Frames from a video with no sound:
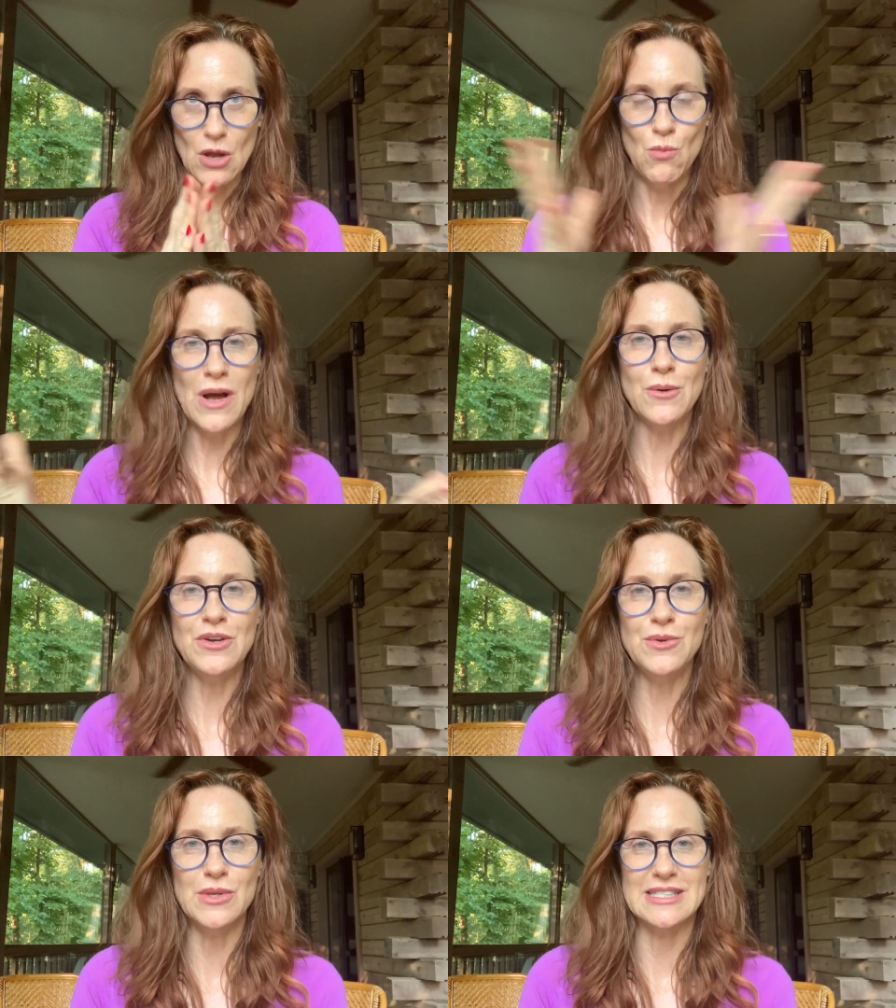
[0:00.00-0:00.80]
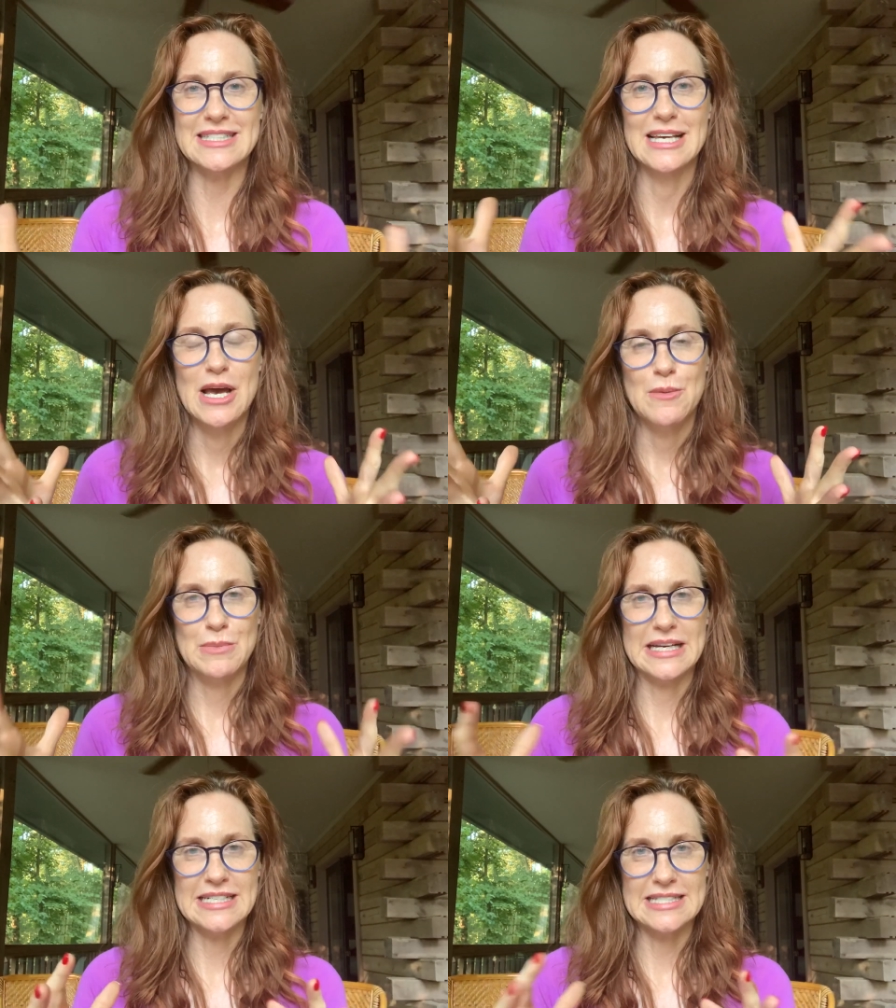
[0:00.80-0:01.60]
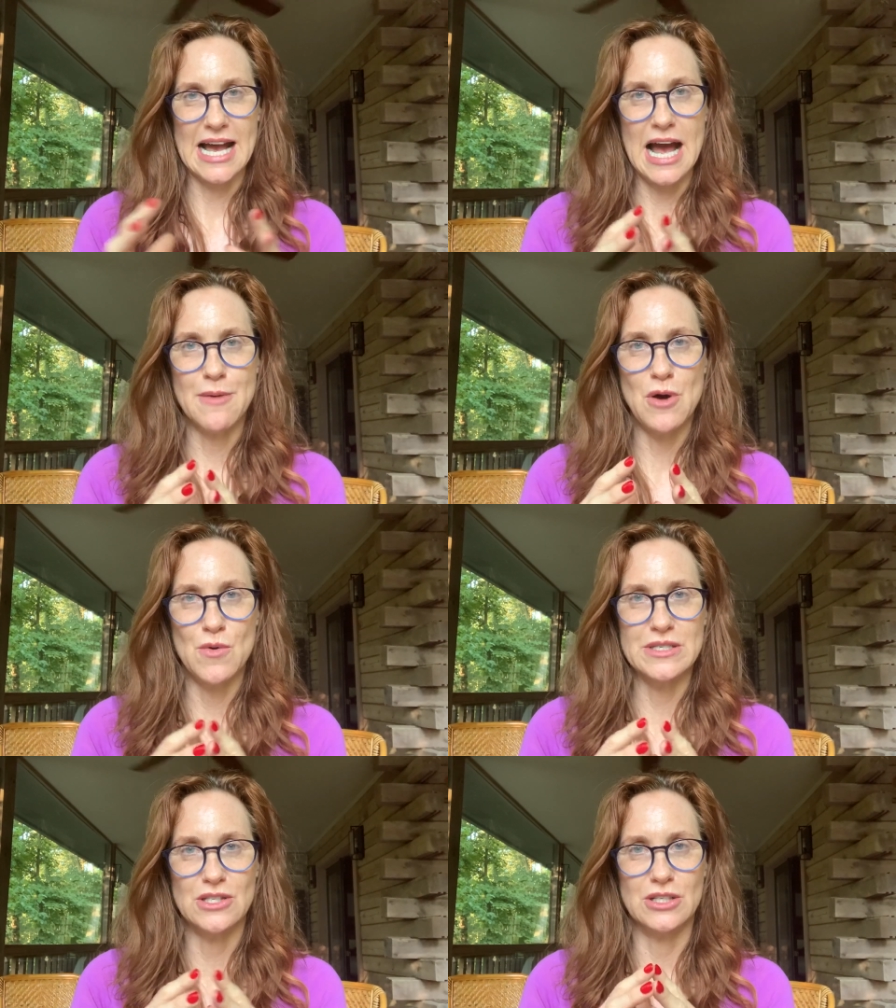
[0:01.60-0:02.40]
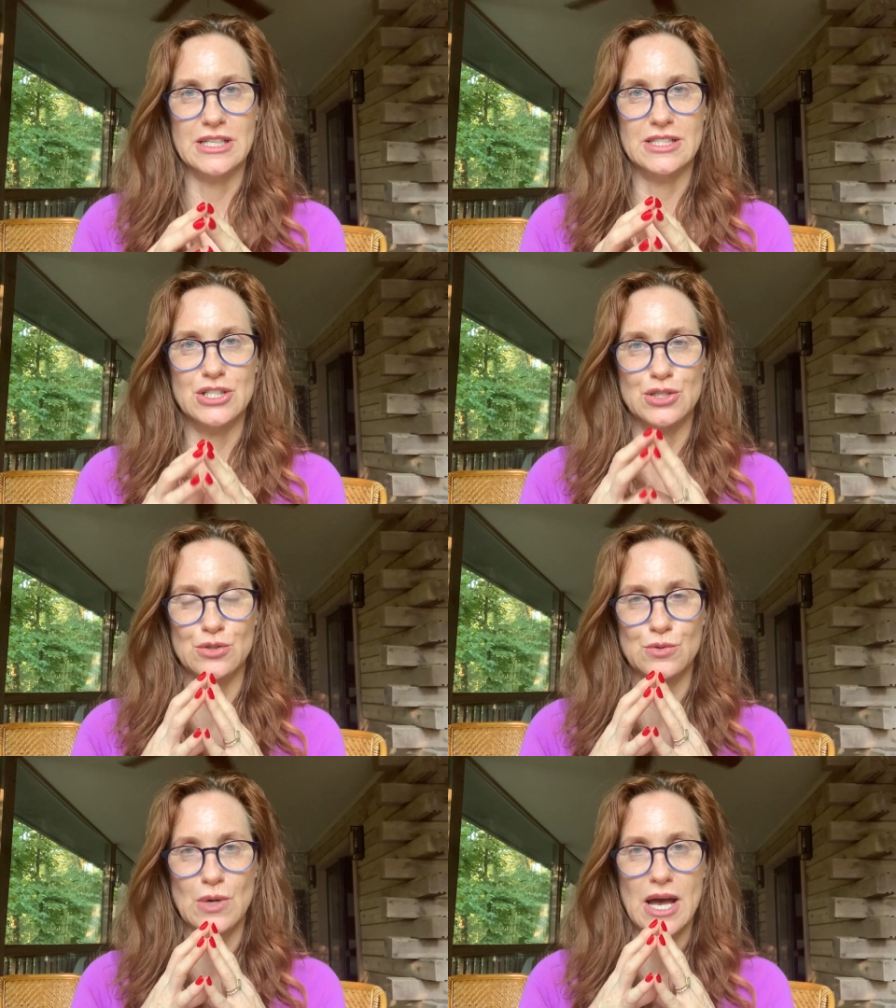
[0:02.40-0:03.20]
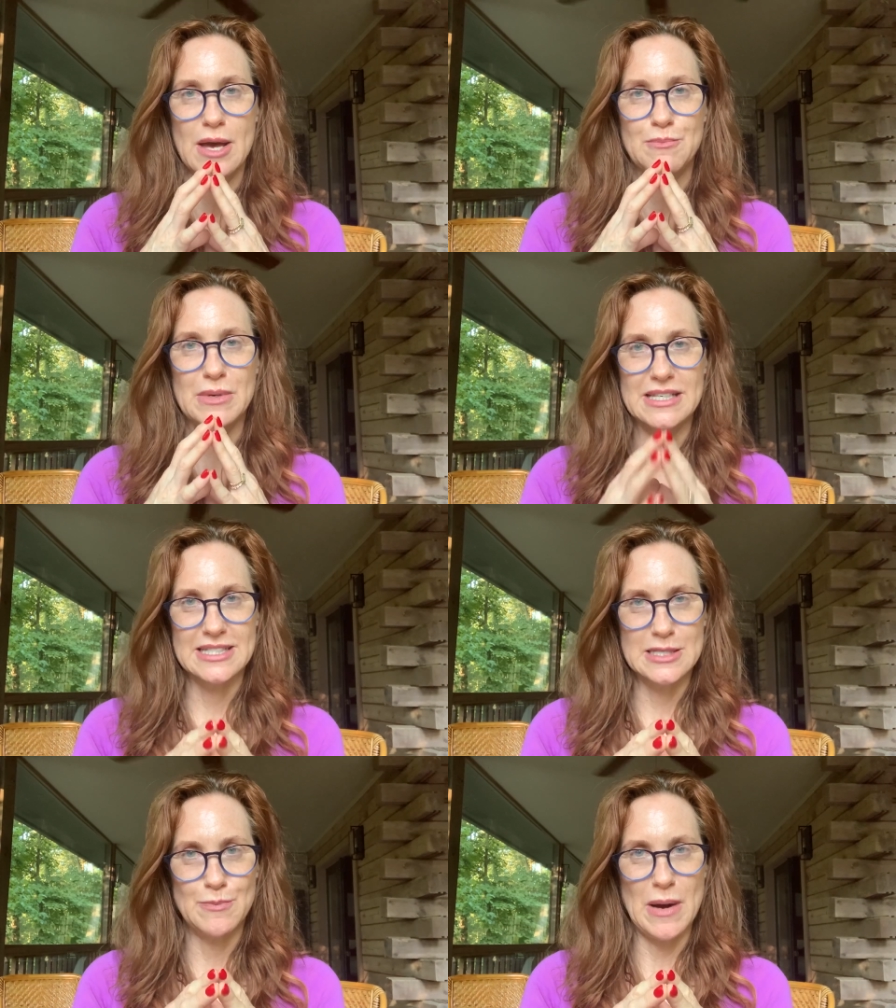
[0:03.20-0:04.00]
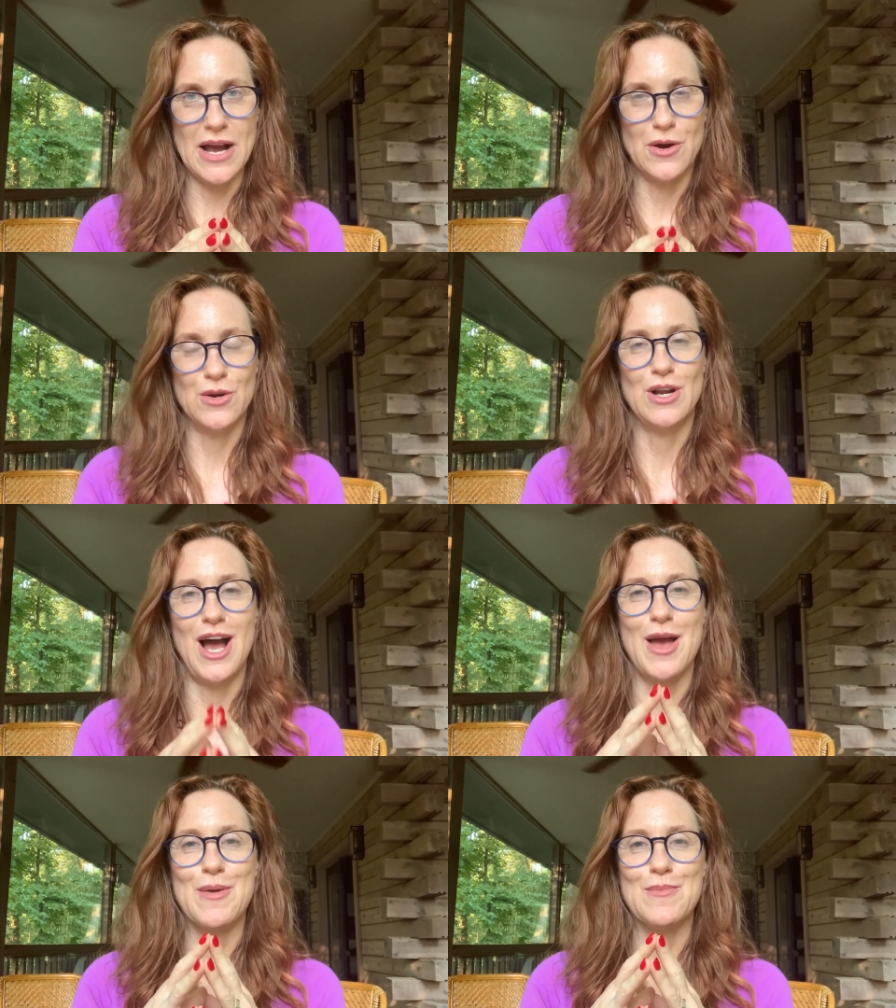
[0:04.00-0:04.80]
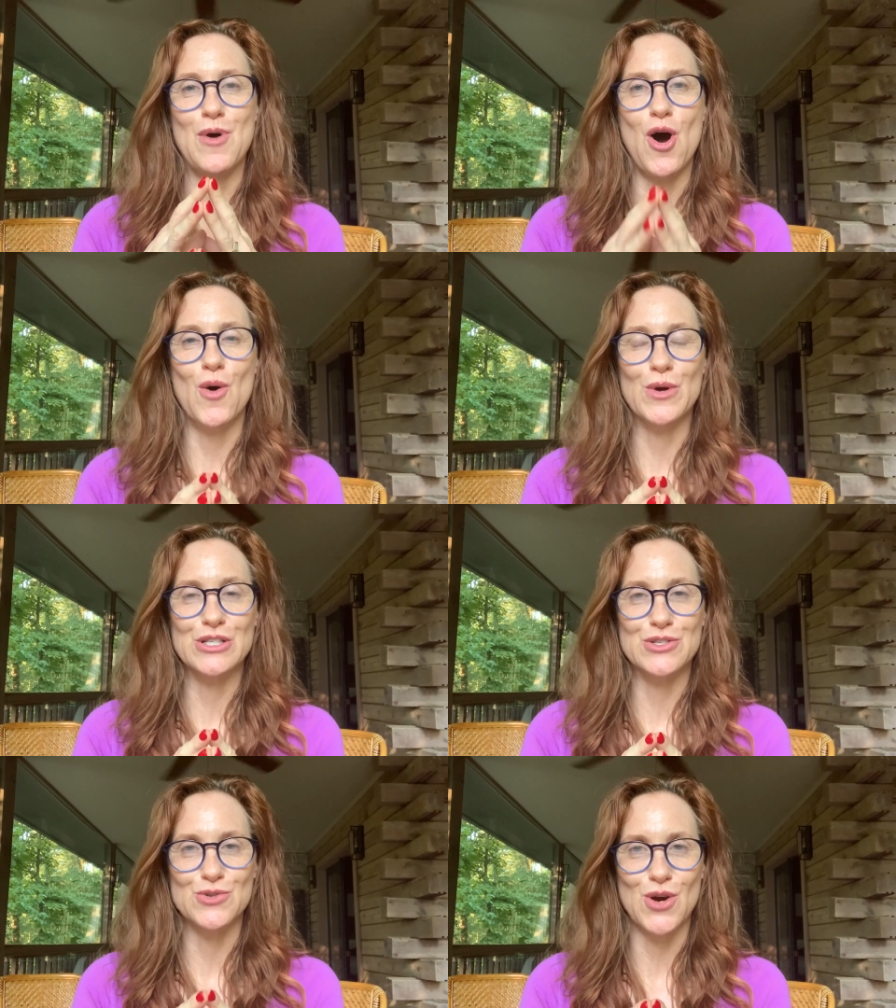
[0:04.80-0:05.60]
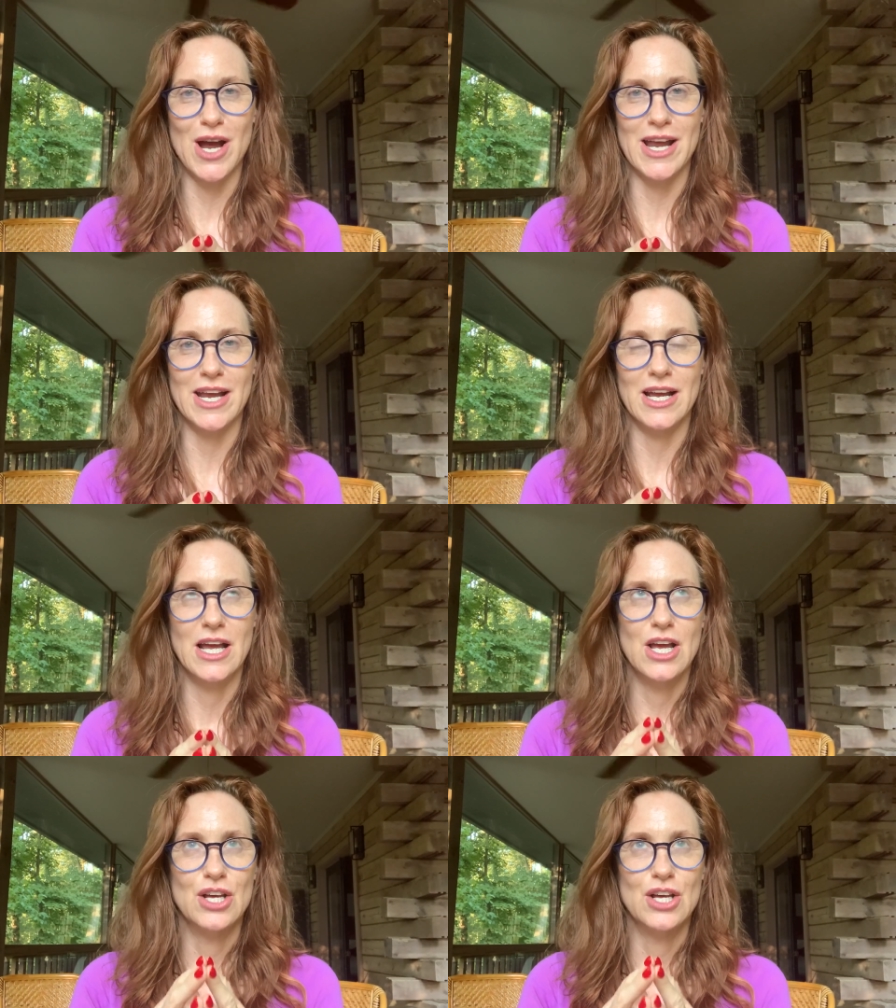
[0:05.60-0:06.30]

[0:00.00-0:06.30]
Why do I do this? Because I'm always looking to be inspired. I am always trying